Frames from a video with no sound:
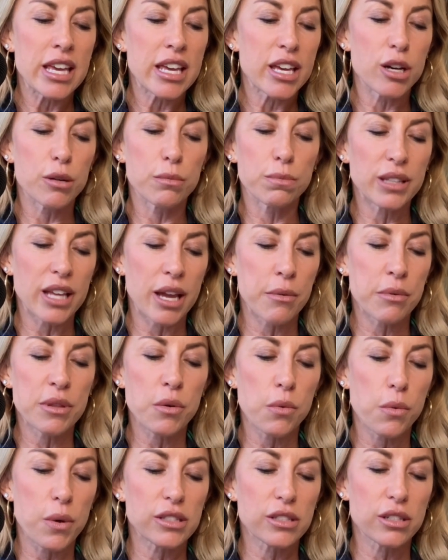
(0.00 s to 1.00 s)
He'll play with
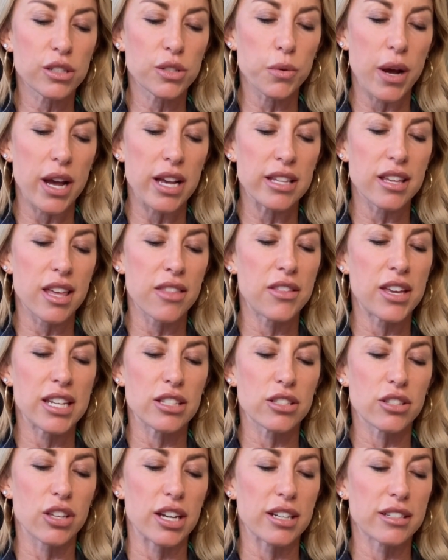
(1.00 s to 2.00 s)
it once or twice, and then
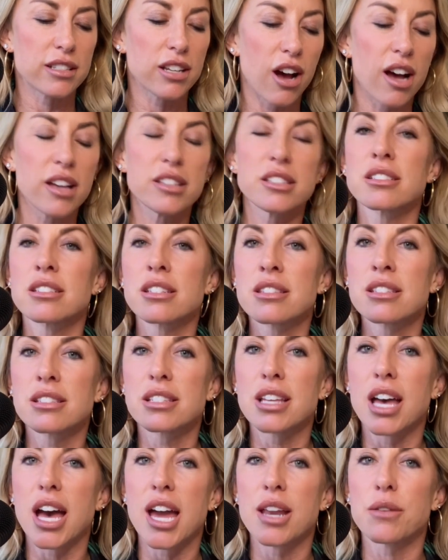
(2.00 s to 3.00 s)
he's going to toss it to the
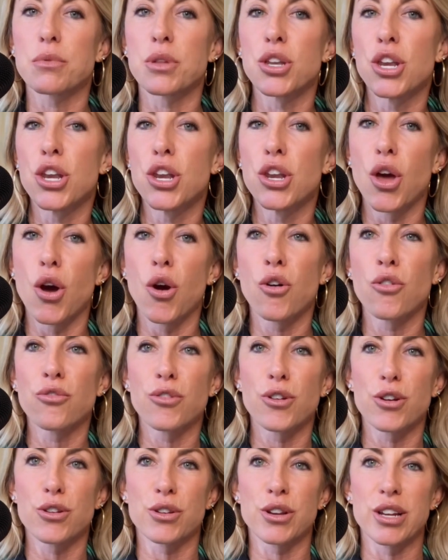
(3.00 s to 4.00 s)
side with no
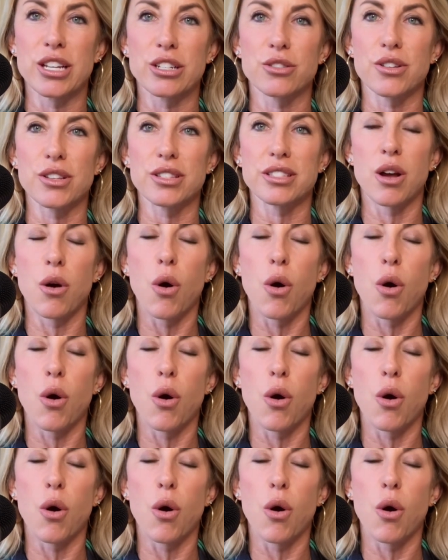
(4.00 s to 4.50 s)
further interest.